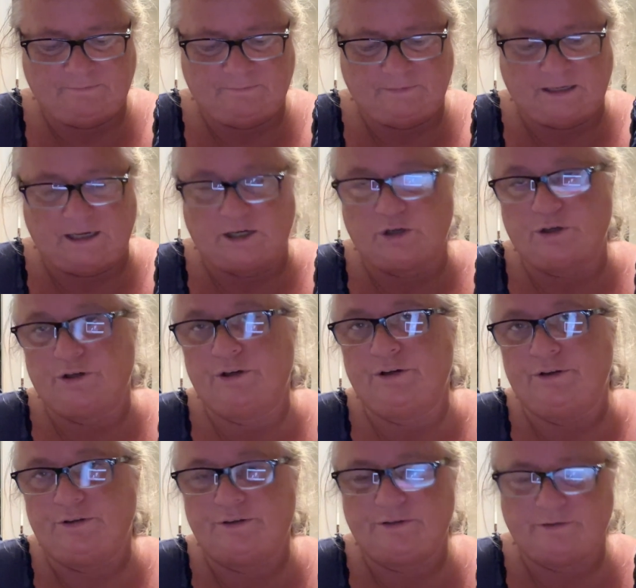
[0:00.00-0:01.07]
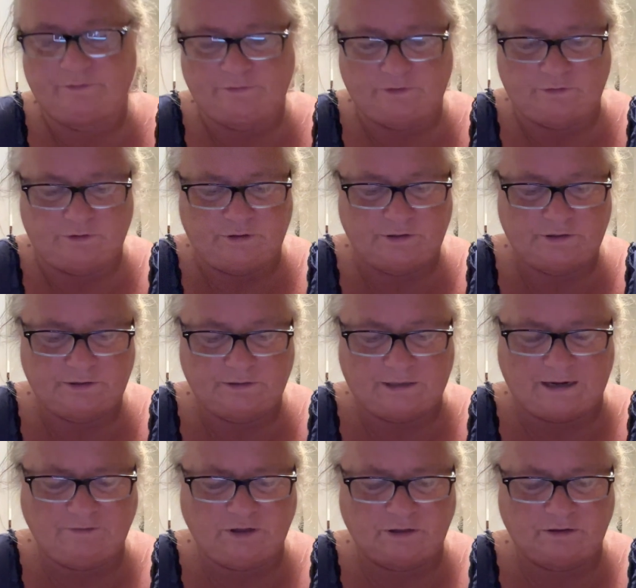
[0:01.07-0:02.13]
I could, of course.
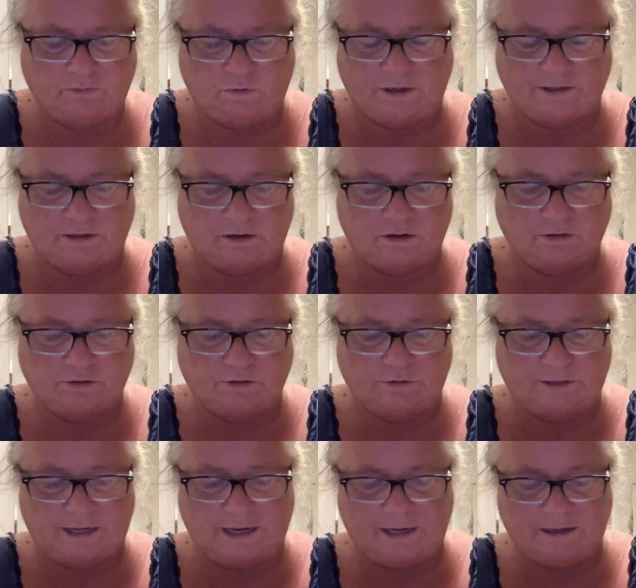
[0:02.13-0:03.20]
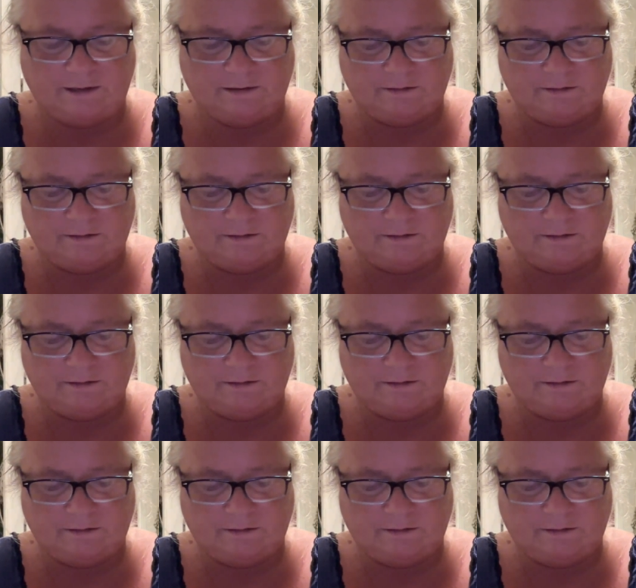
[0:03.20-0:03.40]
I've done quite a lot today.